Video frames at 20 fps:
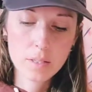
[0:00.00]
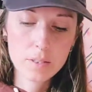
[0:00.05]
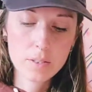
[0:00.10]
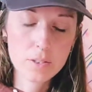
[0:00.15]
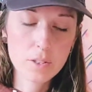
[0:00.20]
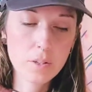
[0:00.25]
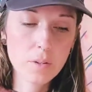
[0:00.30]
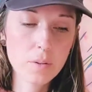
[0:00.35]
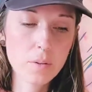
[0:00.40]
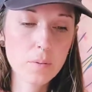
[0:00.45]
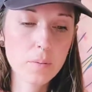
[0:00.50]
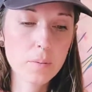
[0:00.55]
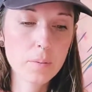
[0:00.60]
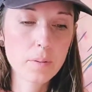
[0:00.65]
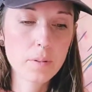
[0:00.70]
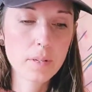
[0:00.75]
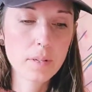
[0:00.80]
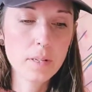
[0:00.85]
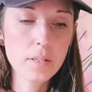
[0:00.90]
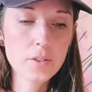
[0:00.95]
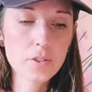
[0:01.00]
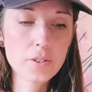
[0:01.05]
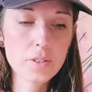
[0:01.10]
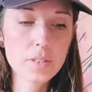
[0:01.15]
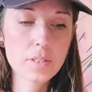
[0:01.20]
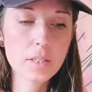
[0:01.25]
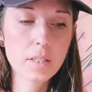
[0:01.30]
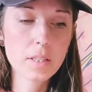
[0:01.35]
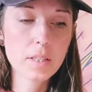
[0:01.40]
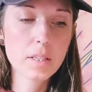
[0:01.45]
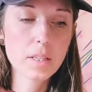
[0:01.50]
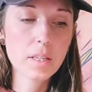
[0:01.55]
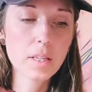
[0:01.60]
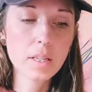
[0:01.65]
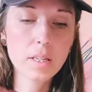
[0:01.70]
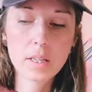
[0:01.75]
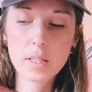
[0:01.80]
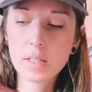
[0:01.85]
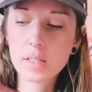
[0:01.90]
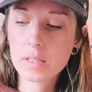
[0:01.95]
So, interesting
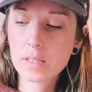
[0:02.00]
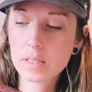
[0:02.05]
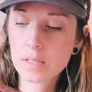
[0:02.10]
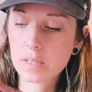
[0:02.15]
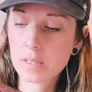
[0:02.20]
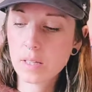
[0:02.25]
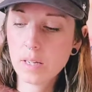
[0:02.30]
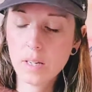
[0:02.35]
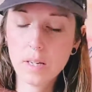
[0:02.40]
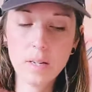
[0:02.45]
thing is,